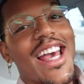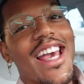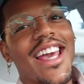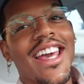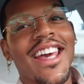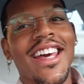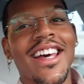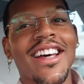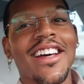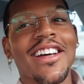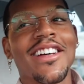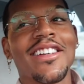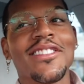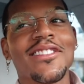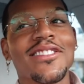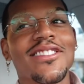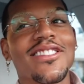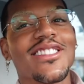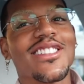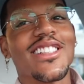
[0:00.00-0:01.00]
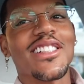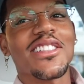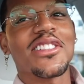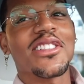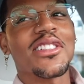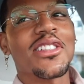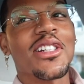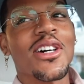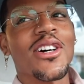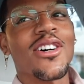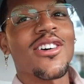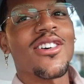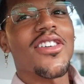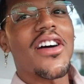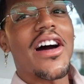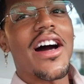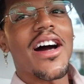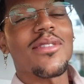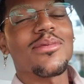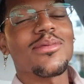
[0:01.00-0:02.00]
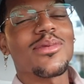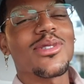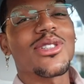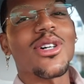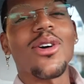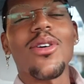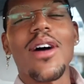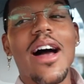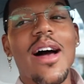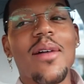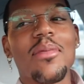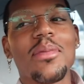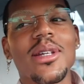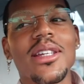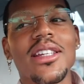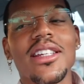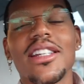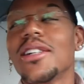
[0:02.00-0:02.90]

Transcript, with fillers: And you know, I'm so happy.